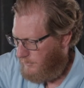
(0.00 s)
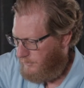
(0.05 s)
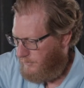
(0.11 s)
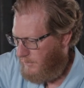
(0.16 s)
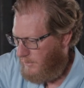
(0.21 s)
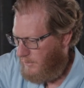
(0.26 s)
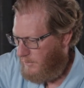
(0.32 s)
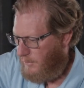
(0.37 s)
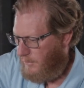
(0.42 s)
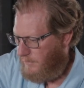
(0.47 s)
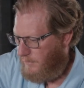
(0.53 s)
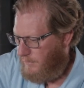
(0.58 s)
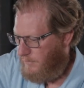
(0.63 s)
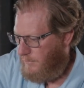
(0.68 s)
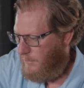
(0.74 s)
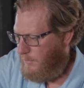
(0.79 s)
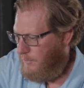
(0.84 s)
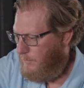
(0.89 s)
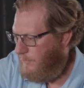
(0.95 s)
tug on the
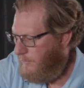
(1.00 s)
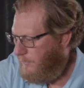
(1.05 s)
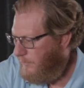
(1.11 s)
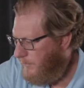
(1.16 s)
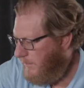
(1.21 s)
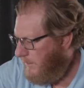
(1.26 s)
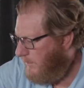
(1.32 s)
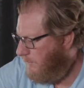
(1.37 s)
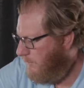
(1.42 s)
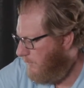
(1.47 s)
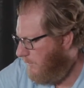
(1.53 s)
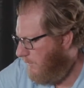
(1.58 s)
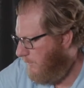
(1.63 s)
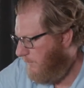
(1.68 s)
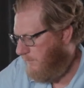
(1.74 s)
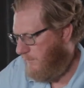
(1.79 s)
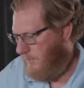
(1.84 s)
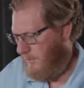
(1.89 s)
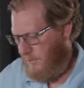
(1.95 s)
dome to make sure that
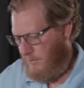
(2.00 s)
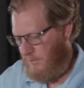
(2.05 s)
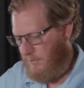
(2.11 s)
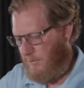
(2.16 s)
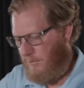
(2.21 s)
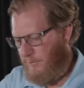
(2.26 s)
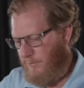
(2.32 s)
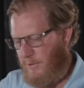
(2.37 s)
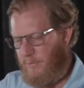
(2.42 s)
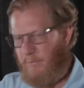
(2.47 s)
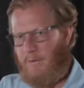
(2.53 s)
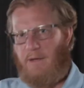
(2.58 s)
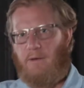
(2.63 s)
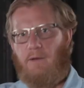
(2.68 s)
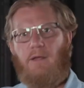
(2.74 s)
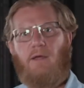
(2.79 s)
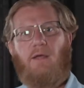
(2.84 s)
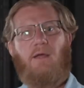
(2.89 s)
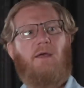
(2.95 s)
it's secure all the way around.